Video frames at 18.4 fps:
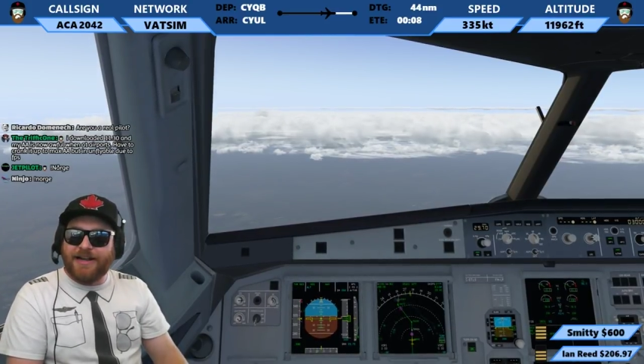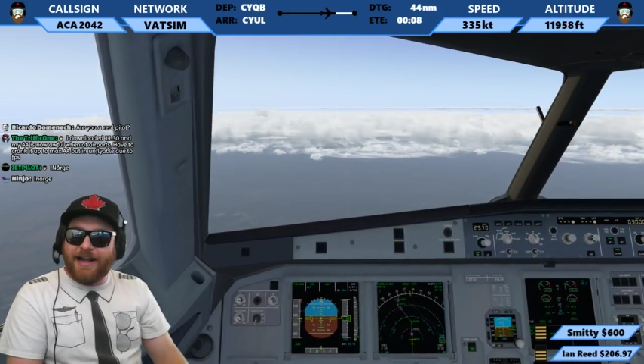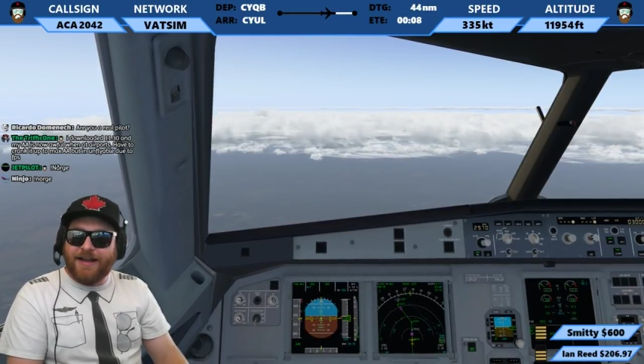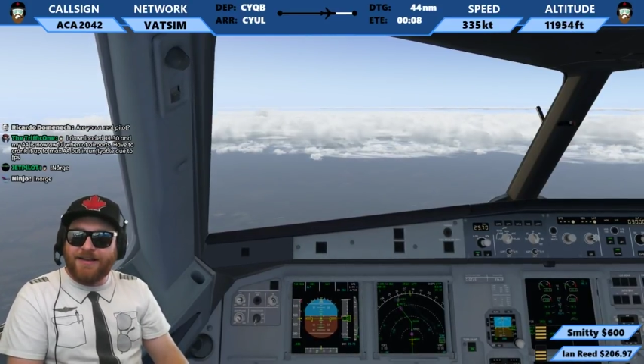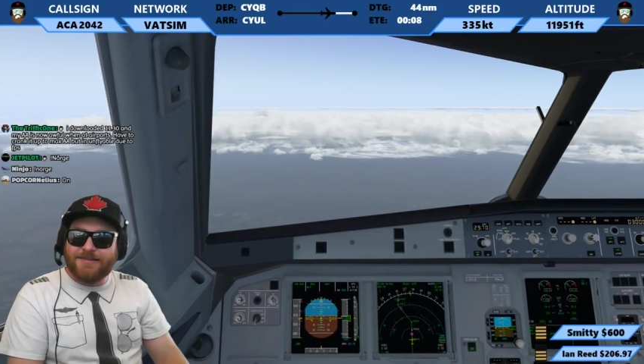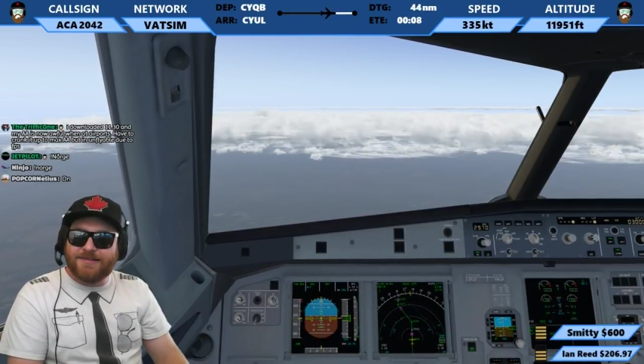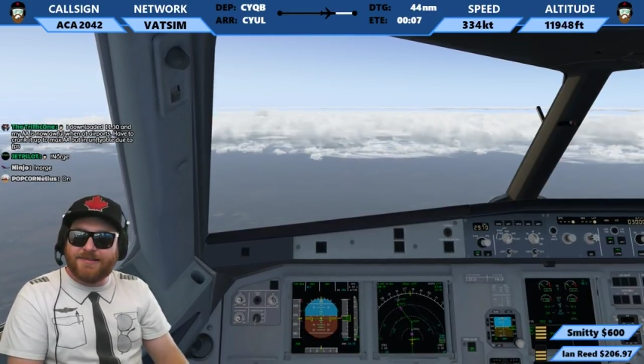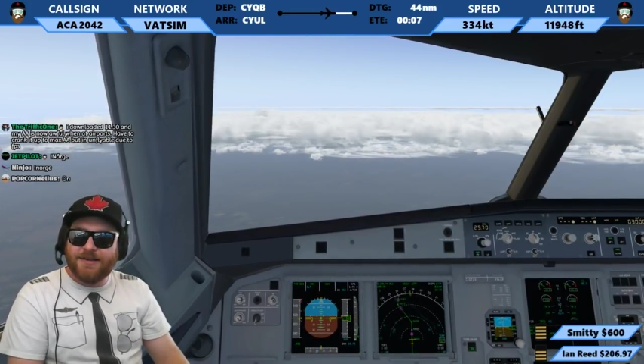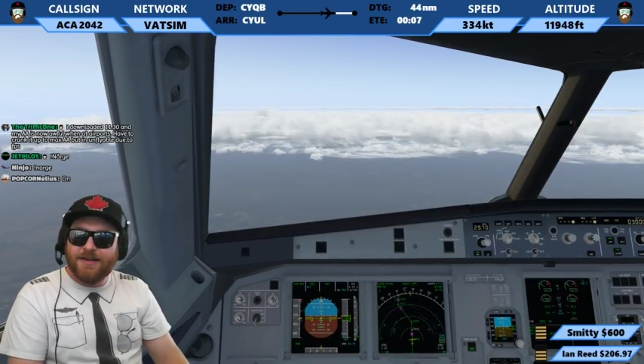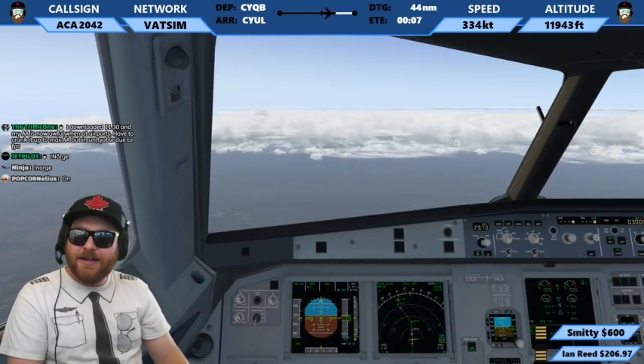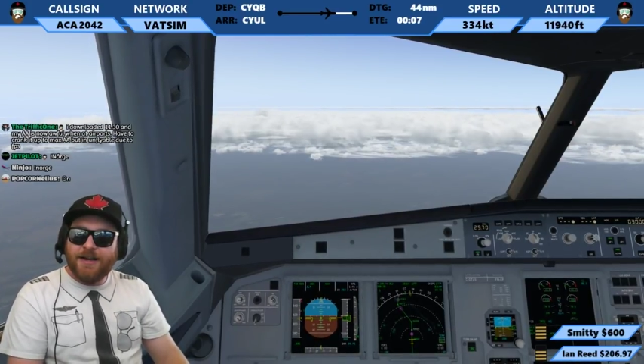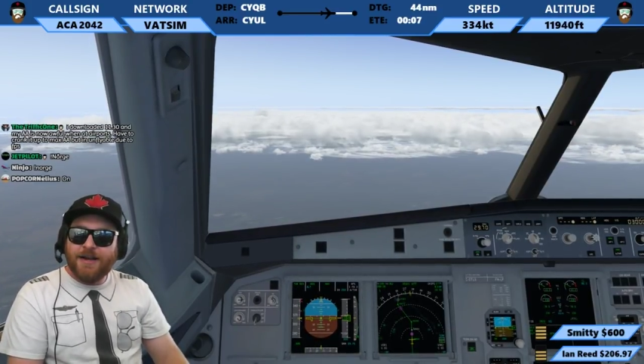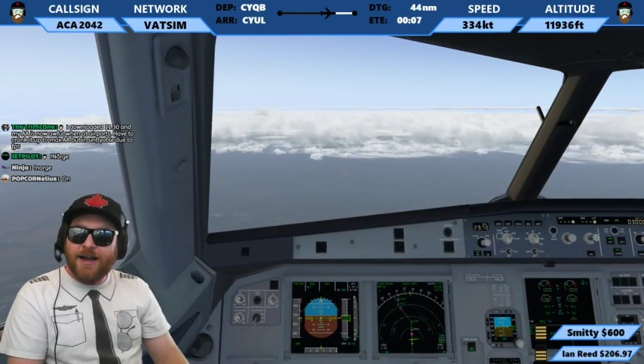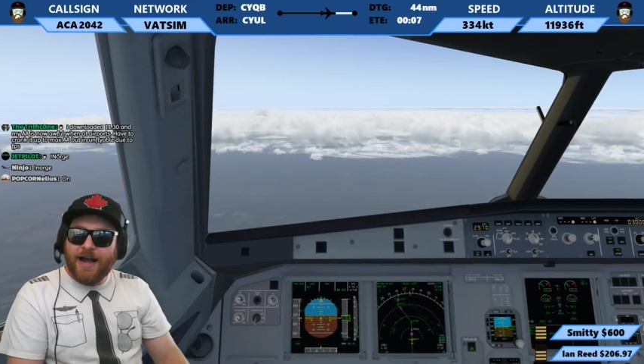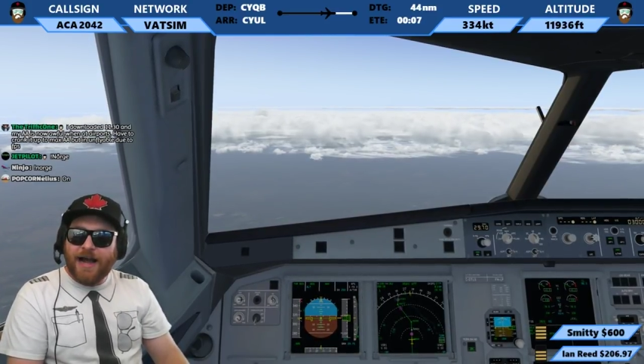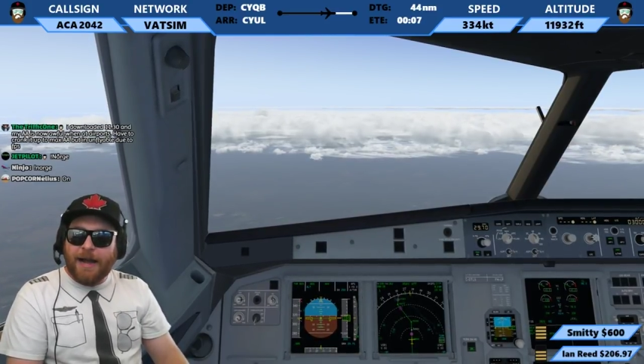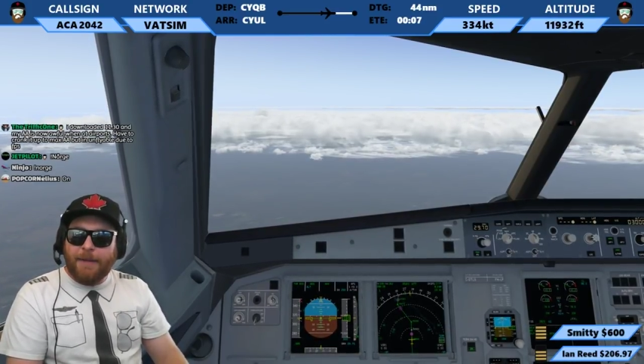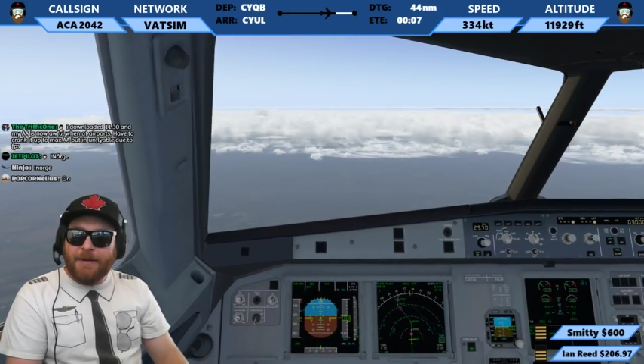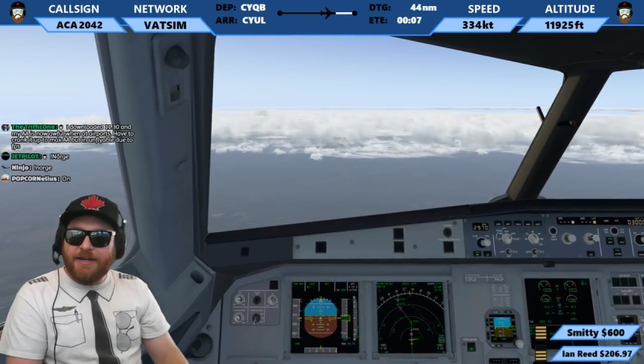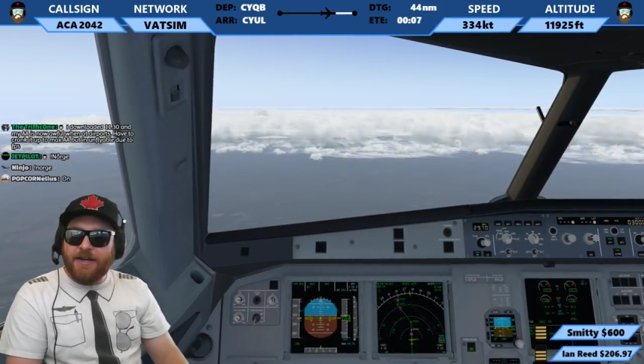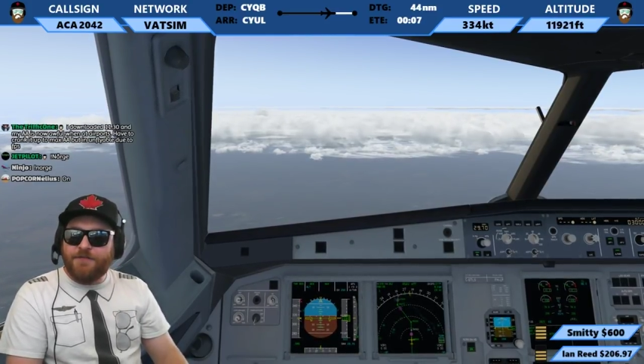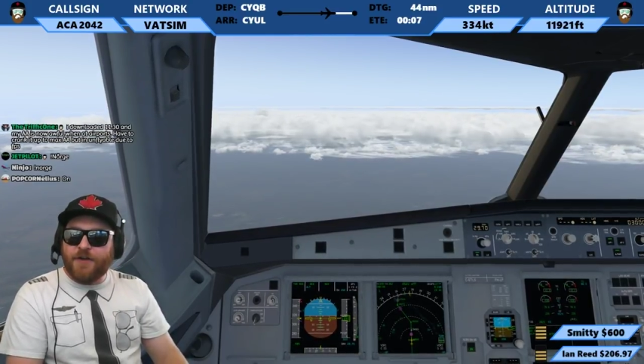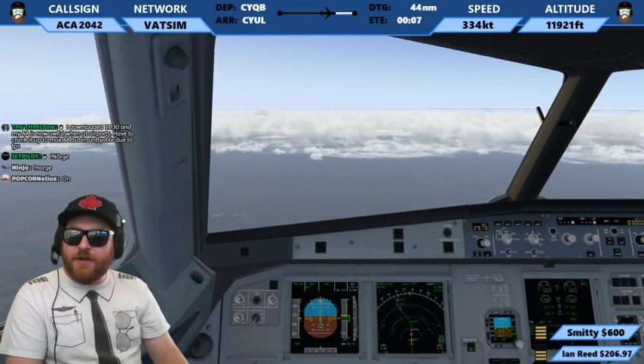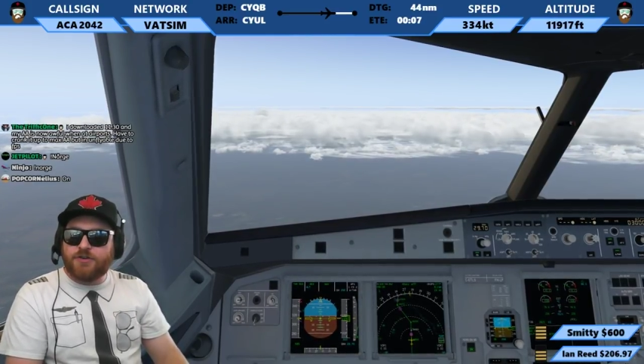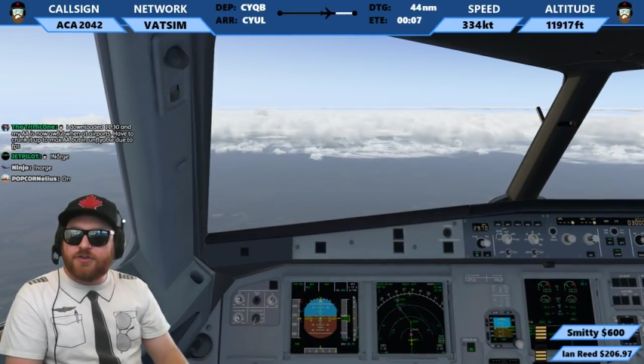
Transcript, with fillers: guys. My default